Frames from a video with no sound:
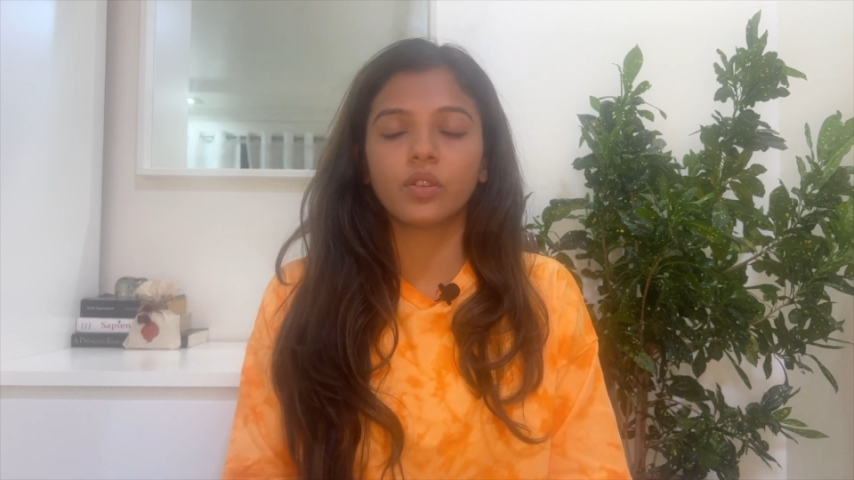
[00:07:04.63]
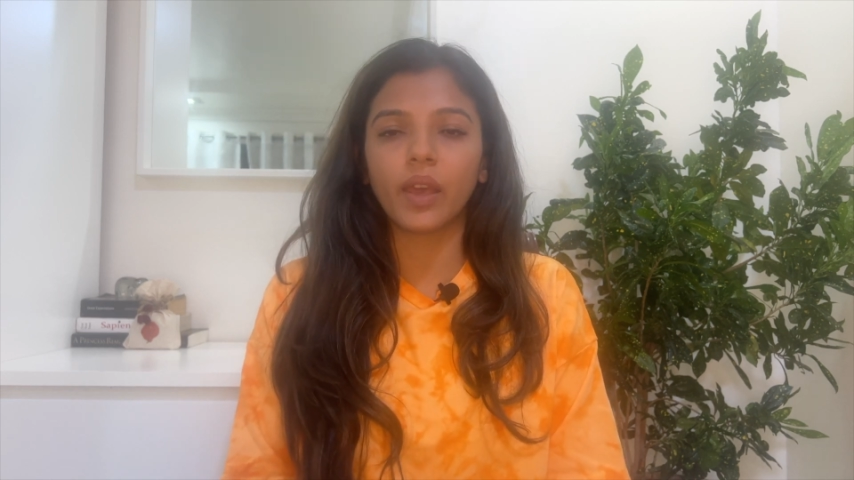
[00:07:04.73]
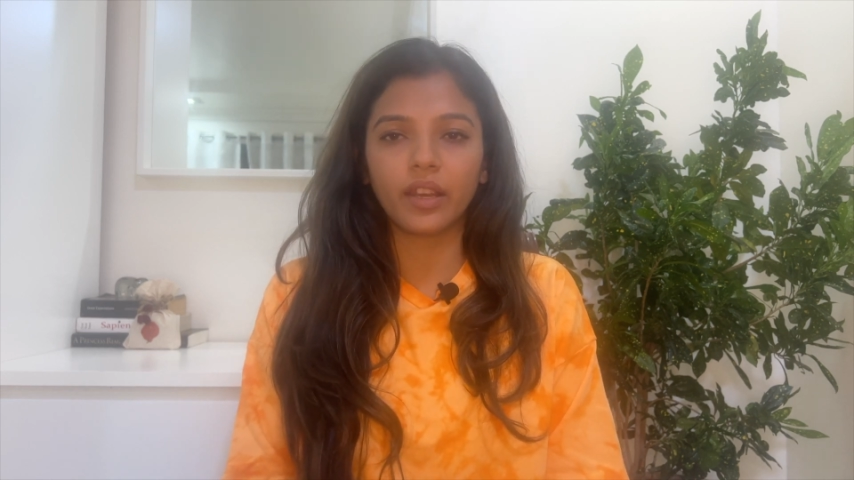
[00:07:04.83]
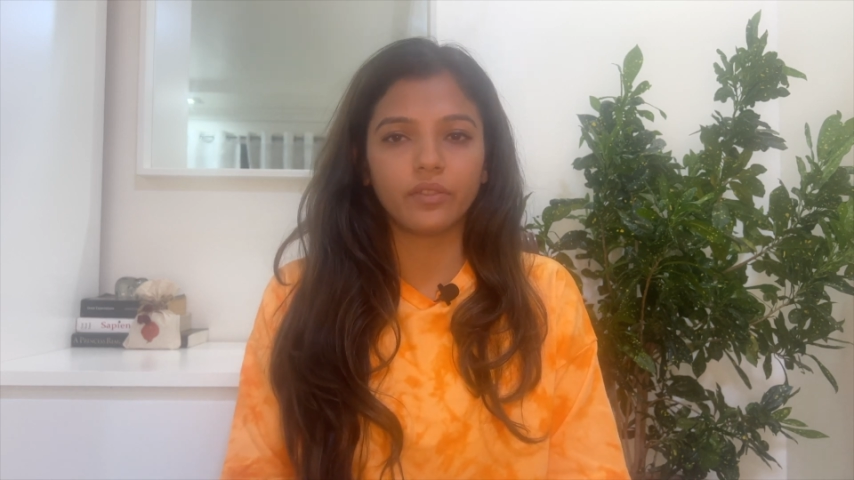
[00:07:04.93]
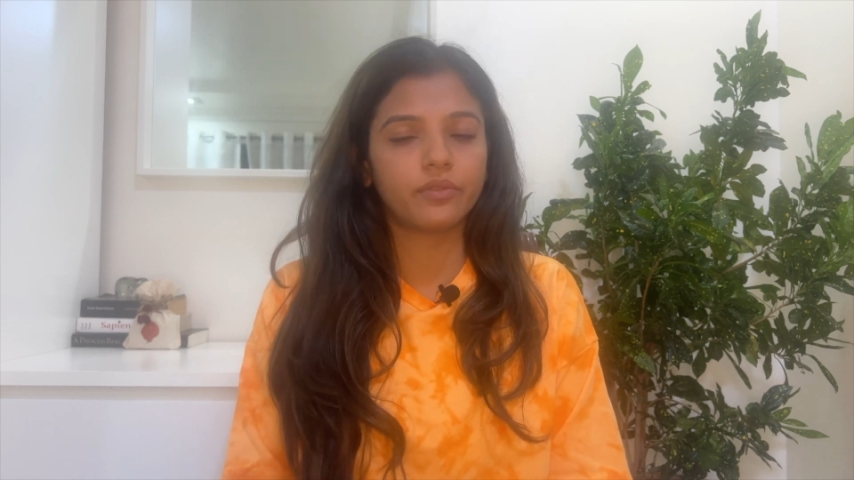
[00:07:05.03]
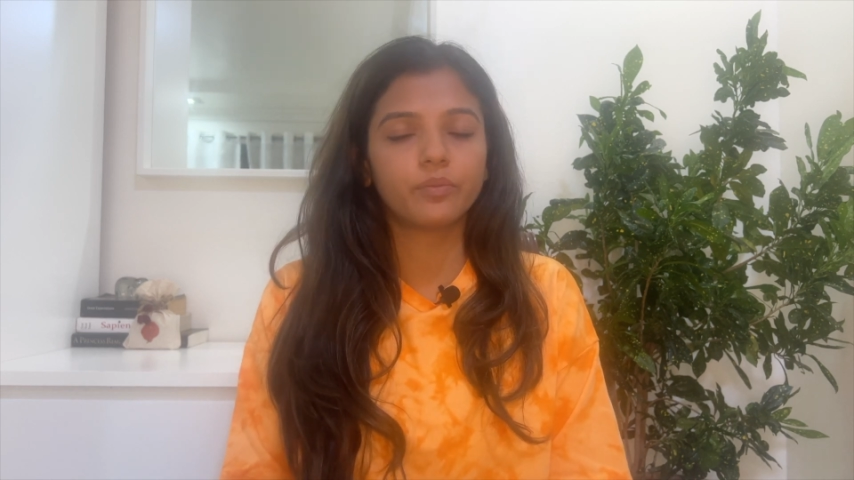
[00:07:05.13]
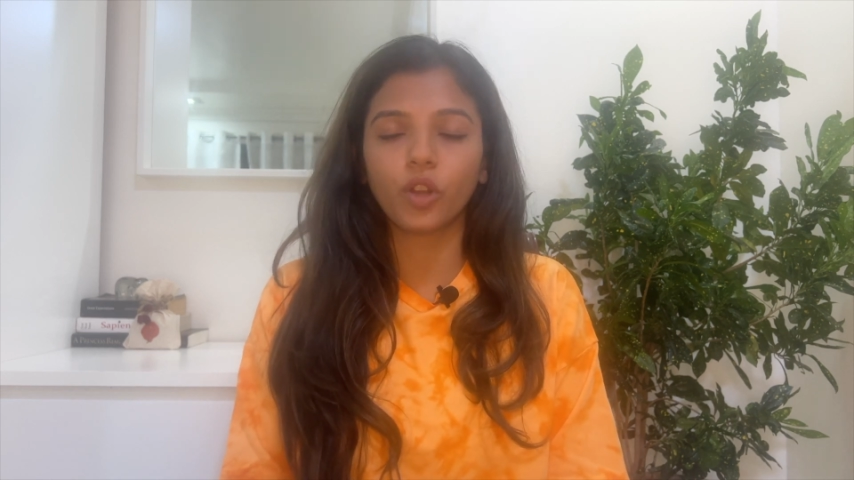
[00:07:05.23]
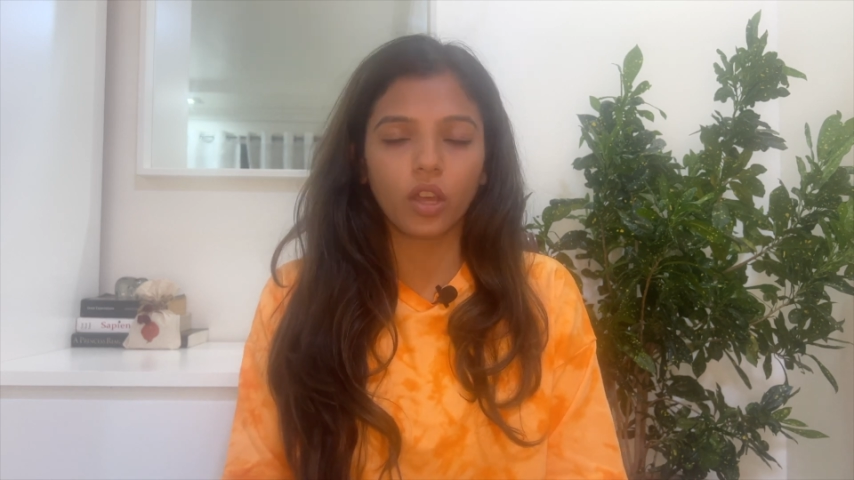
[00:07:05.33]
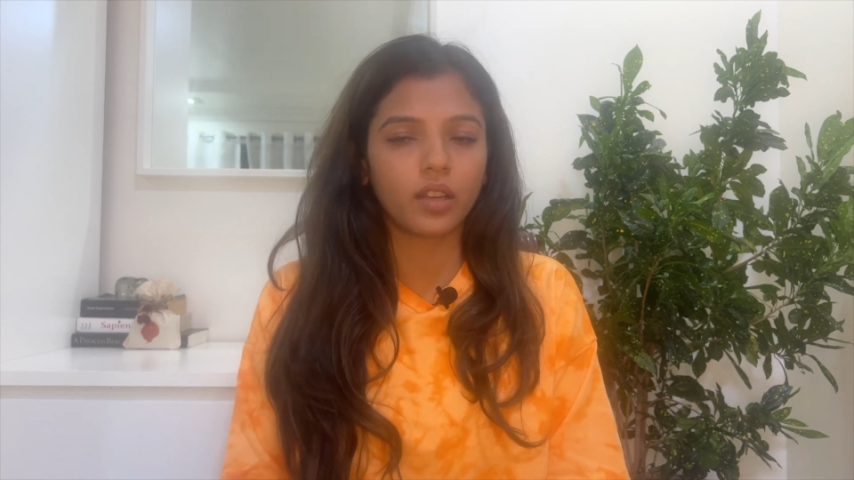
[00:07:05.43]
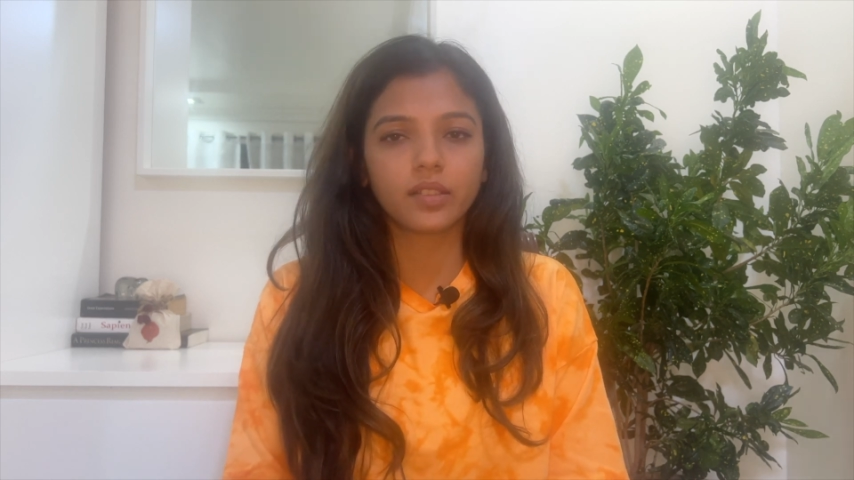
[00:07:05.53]
12
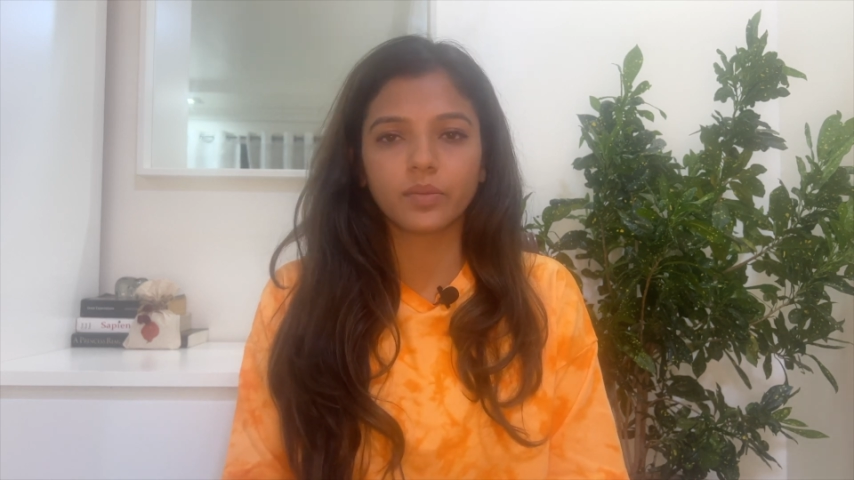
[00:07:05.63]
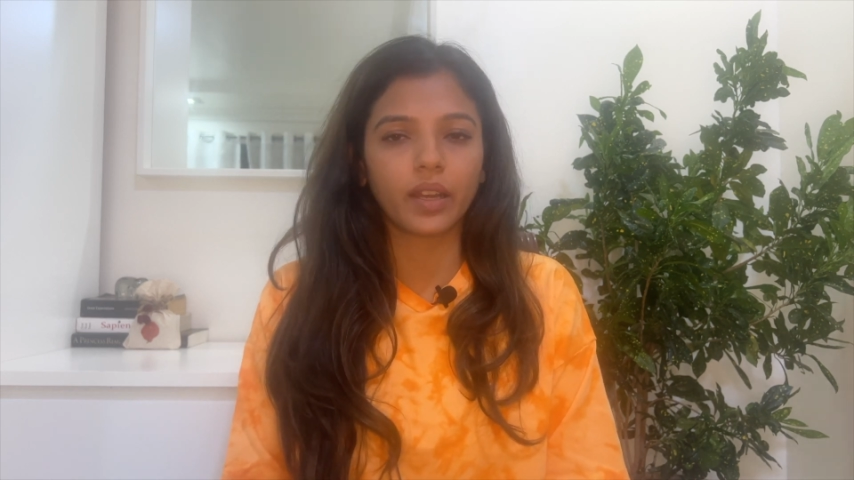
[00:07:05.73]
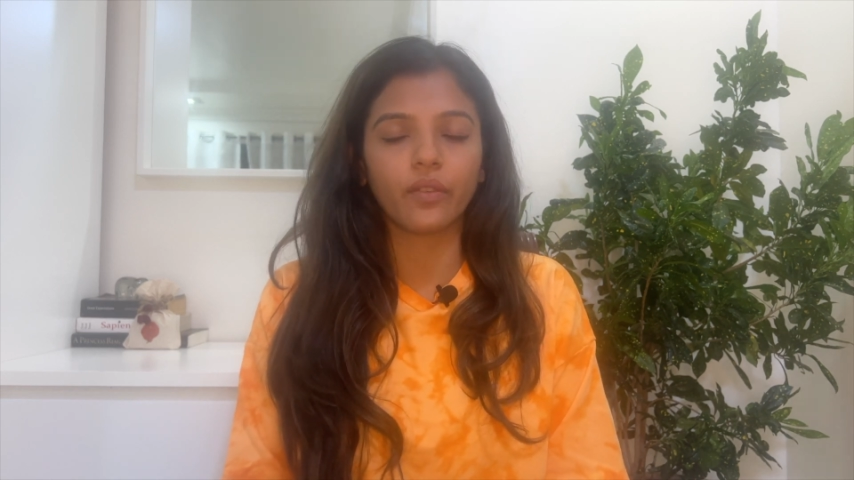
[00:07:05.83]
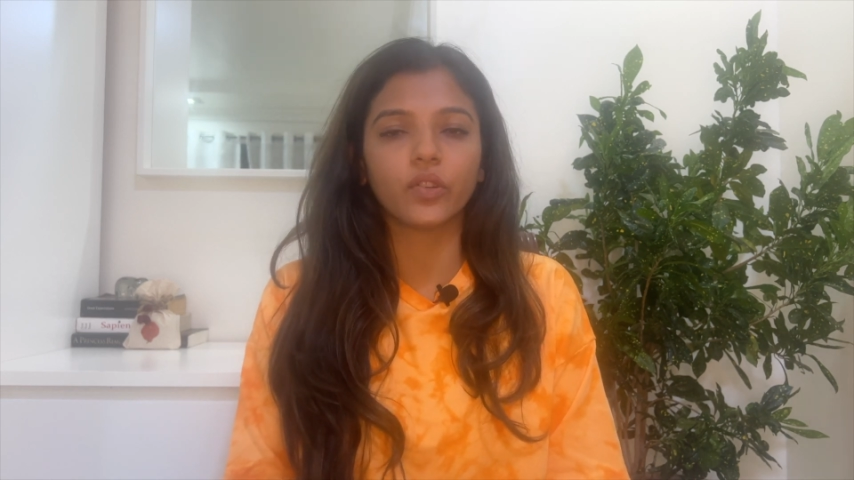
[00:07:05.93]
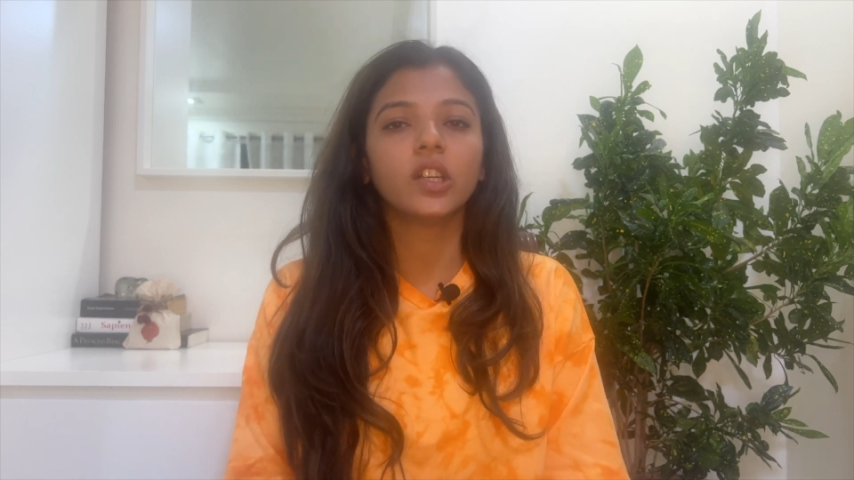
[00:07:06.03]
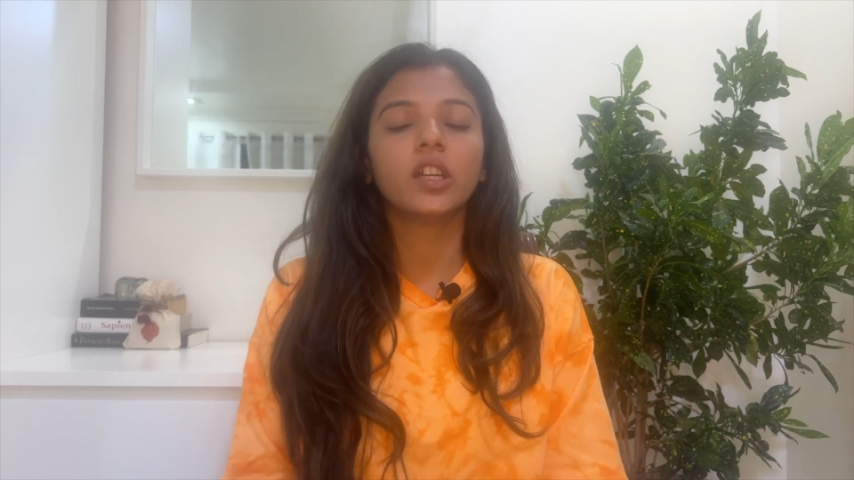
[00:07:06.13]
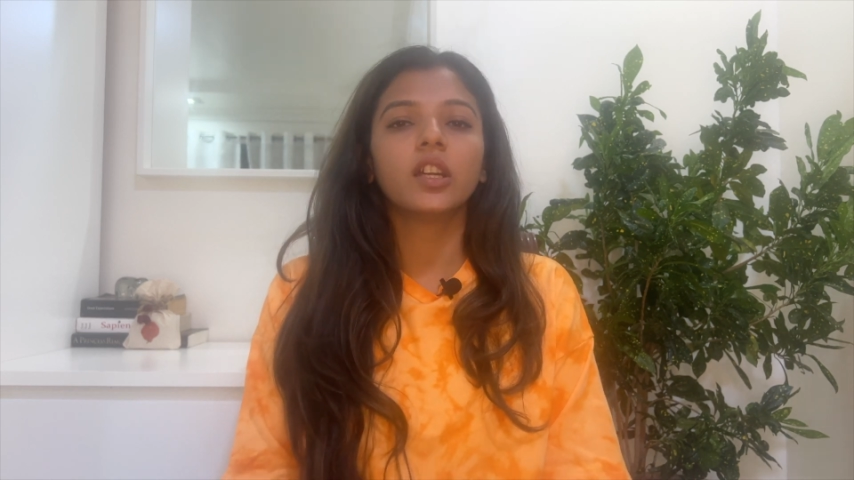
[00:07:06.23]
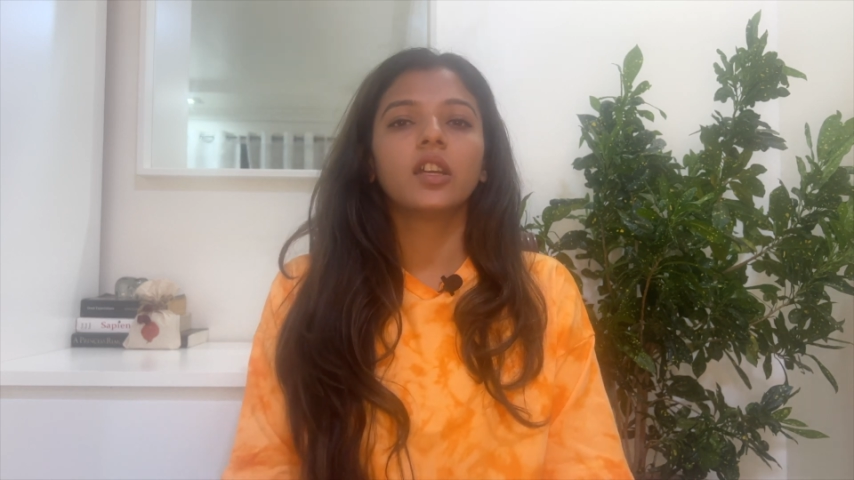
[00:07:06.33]
products, whatever.